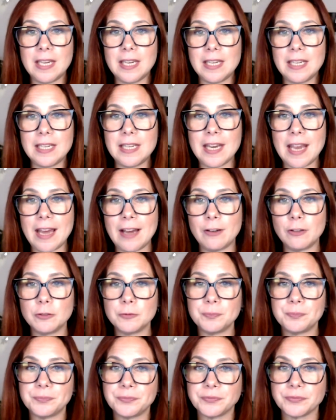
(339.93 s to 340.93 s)
Now,
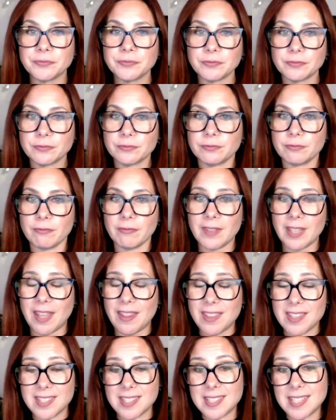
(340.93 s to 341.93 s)

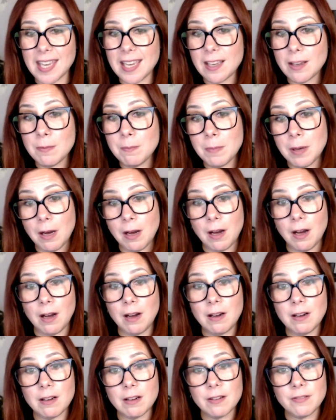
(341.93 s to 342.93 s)
the second
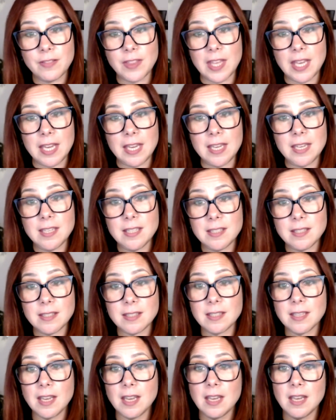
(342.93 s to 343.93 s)
part of this